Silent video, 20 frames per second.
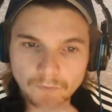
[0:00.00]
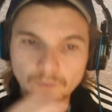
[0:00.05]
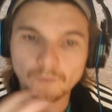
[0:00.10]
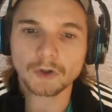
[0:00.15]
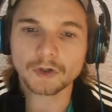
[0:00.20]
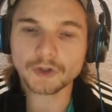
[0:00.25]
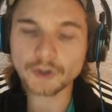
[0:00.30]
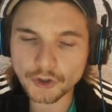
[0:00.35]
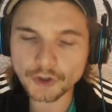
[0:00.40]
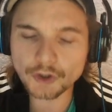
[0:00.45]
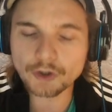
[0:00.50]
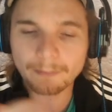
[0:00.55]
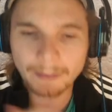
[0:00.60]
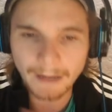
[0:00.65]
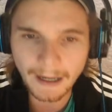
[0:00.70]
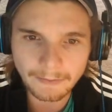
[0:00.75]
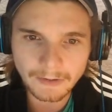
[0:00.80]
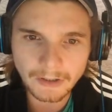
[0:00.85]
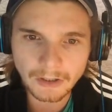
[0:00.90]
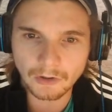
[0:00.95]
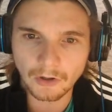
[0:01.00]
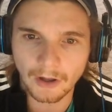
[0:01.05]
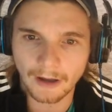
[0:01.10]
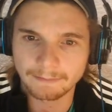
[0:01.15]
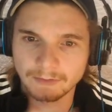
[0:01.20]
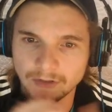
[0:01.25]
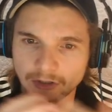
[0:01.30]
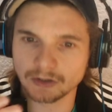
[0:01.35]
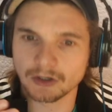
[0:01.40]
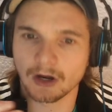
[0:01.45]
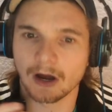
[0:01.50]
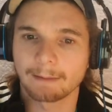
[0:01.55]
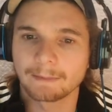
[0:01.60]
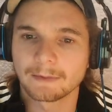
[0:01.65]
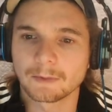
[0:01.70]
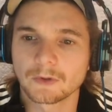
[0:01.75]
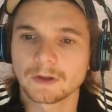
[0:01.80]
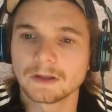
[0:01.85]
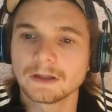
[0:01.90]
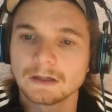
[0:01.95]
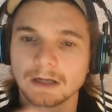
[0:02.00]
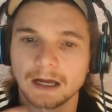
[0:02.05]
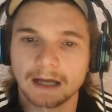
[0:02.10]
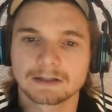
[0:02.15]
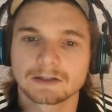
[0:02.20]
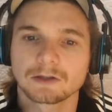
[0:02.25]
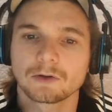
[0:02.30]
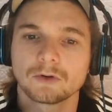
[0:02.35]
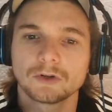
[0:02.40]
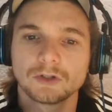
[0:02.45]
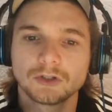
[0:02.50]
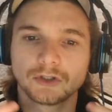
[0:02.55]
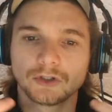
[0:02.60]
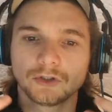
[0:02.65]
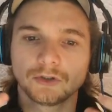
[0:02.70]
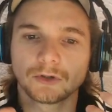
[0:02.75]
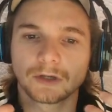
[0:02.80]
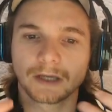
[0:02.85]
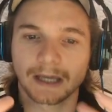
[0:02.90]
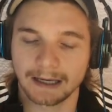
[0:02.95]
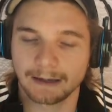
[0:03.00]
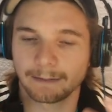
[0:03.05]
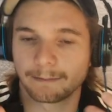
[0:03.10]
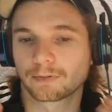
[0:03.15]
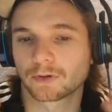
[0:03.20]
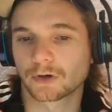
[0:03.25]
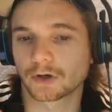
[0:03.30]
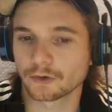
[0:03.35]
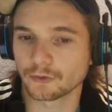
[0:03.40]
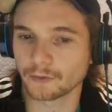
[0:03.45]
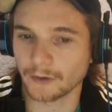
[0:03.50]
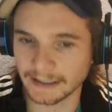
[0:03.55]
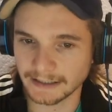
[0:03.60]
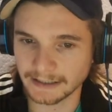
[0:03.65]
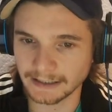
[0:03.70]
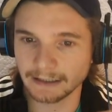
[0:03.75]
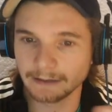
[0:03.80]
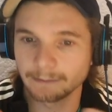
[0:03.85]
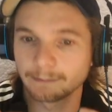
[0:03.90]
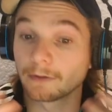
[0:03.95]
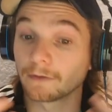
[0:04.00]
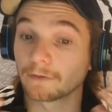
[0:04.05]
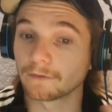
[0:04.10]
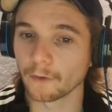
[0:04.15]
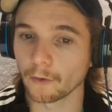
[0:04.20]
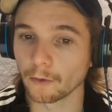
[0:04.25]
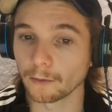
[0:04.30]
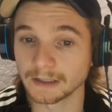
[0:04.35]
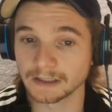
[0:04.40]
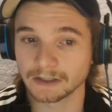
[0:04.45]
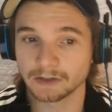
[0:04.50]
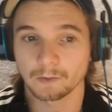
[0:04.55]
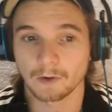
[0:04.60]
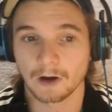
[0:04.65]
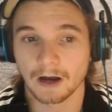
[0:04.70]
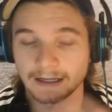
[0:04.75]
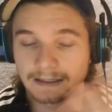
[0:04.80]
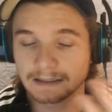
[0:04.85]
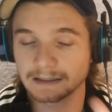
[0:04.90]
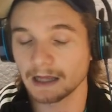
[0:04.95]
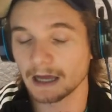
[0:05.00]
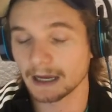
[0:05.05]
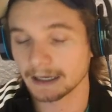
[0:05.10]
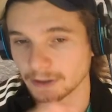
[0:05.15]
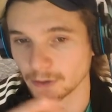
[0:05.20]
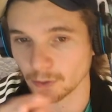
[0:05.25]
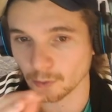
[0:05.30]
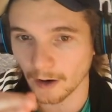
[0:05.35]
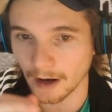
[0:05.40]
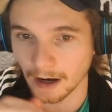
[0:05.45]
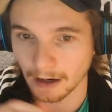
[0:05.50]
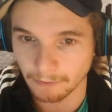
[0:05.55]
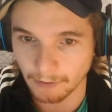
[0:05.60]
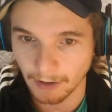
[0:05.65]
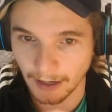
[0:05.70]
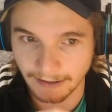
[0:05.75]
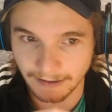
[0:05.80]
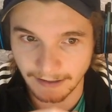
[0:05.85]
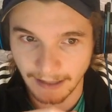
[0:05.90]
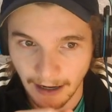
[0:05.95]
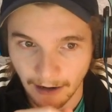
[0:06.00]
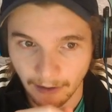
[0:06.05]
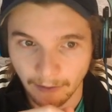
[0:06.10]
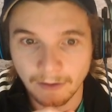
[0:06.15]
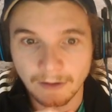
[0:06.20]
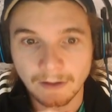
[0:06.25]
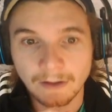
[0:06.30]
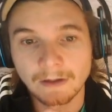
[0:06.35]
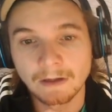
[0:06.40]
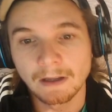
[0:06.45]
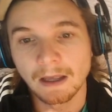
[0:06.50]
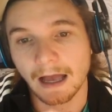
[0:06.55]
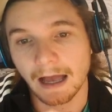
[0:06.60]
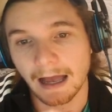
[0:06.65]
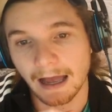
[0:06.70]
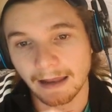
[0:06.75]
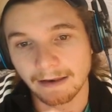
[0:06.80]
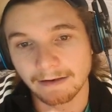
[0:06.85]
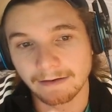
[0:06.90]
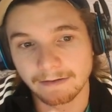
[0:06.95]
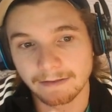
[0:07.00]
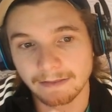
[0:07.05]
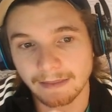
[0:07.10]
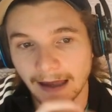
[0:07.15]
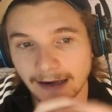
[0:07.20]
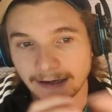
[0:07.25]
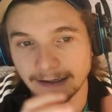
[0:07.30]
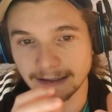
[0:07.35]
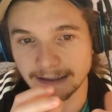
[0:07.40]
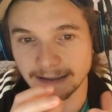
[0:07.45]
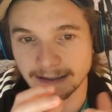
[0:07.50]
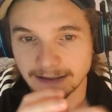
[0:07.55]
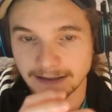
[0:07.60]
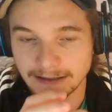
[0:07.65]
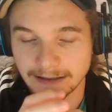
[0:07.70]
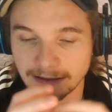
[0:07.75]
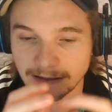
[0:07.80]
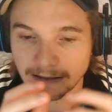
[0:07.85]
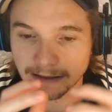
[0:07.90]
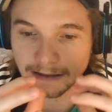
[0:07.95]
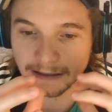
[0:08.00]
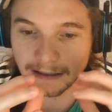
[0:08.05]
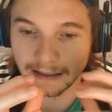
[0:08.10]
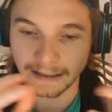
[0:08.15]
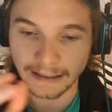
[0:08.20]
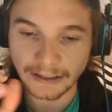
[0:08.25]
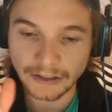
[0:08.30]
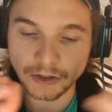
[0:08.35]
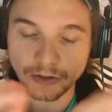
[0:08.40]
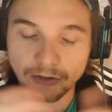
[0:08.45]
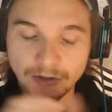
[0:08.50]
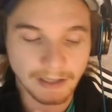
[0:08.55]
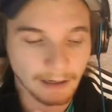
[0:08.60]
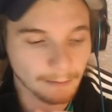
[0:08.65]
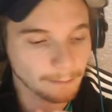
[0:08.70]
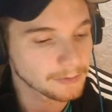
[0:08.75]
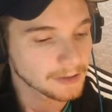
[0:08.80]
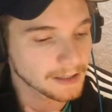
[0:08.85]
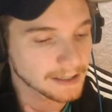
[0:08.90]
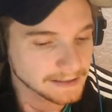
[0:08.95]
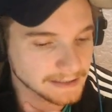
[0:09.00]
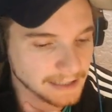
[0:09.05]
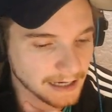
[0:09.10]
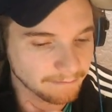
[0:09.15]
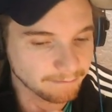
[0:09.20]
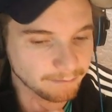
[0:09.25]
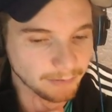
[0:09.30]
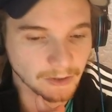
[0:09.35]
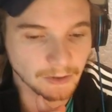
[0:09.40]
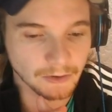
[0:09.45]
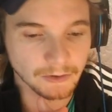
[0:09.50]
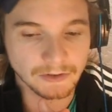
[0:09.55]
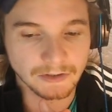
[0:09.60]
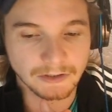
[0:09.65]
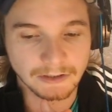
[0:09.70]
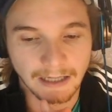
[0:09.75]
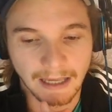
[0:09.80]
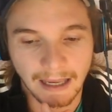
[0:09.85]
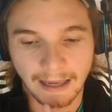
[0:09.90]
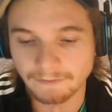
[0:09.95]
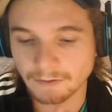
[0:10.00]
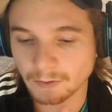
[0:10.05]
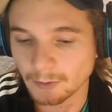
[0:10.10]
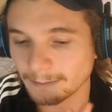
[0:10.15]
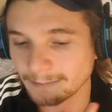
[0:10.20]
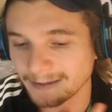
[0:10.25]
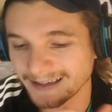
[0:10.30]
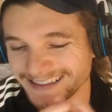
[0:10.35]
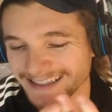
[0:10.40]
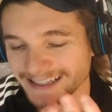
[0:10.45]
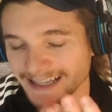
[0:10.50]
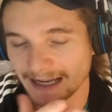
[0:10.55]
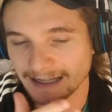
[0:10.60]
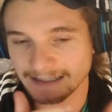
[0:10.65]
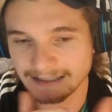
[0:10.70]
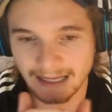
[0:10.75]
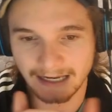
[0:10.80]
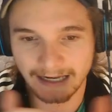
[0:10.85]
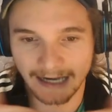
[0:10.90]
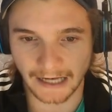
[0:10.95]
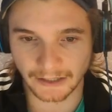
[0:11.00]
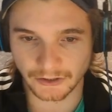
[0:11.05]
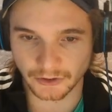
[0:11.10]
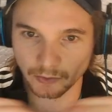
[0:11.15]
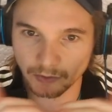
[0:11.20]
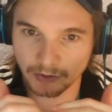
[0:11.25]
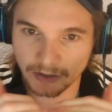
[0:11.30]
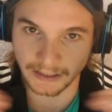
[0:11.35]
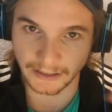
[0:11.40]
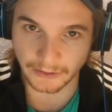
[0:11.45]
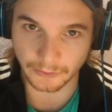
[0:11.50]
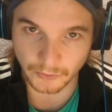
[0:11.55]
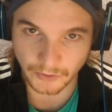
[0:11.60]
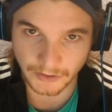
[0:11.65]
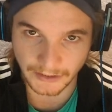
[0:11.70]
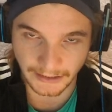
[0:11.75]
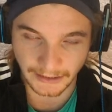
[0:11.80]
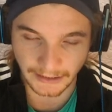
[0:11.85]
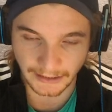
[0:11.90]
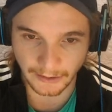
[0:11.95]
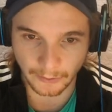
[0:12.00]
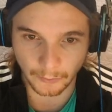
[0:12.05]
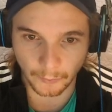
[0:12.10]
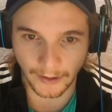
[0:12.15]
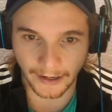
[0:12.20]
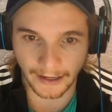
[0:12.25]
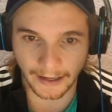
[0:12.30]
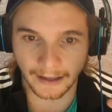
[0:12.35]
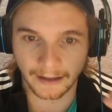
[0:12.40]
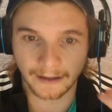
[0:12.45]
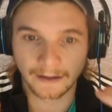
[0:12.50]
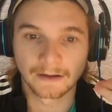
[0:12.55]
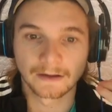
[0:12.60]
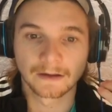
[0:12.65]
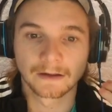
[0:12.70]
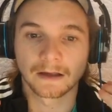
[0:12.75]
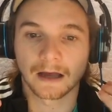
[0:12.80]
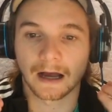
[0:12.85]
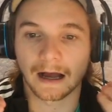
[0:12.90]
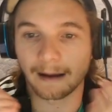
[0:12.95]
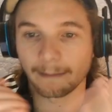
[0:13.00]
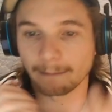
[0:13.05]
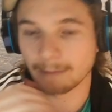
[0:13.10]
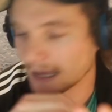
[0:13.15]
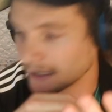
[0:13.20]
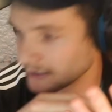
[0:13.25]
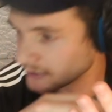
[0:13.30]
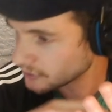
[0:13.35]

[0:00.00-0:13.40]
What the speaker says: you should be able to climb to diamond with it, as long as you keep progressing performance-wise like you are right now. And that is an issue some players have, because everyone basically has their natural skill ceiling, where as